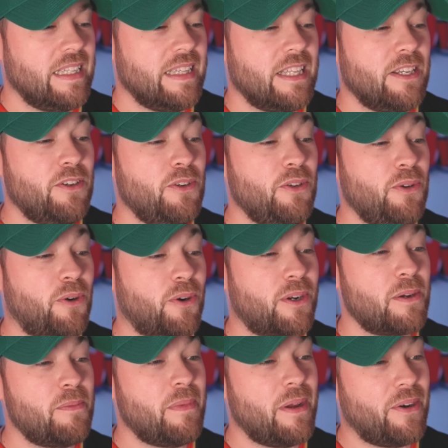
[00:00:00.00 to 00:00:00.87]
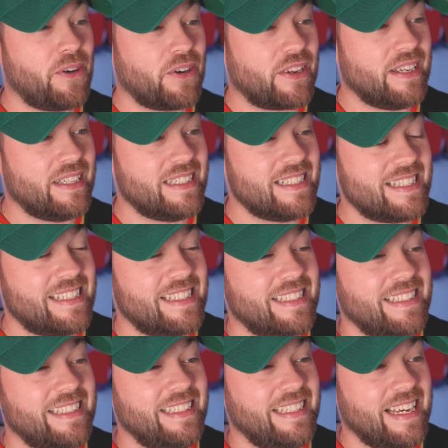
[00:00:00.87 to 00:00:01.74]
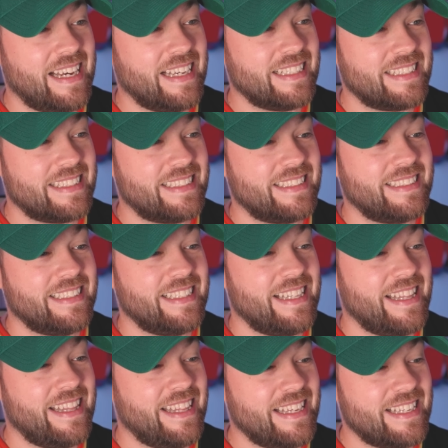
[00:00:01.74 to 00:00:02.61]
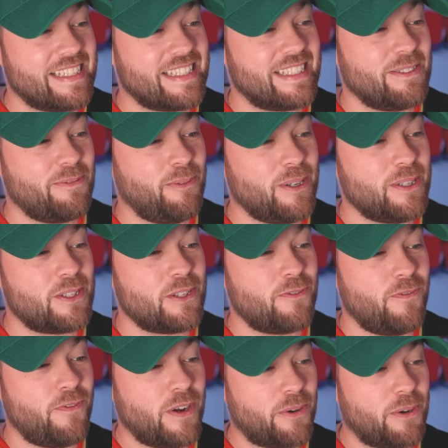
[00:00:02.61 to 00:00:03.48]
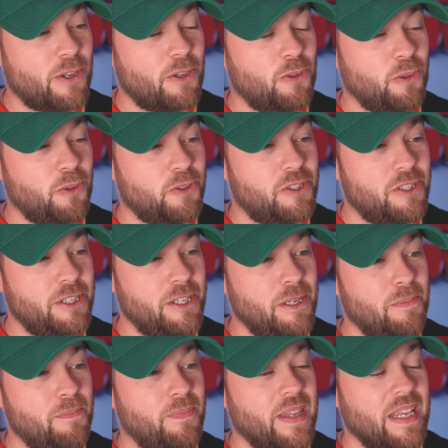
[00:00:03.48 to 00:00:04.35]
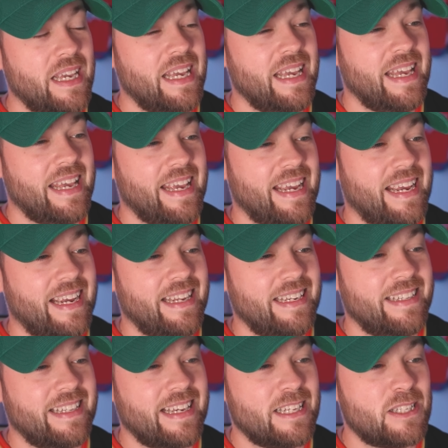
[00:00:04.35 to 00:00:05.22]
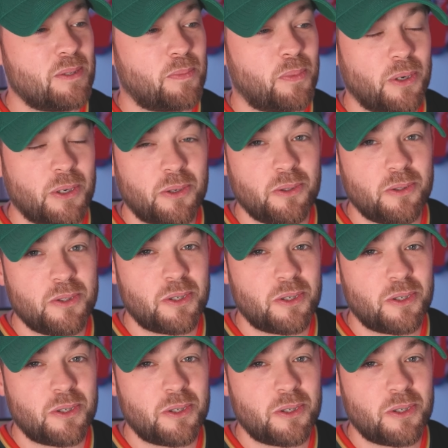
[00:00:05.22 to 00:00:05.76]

The New York Americans, yes, this was a very cool team, and they had some pretty cool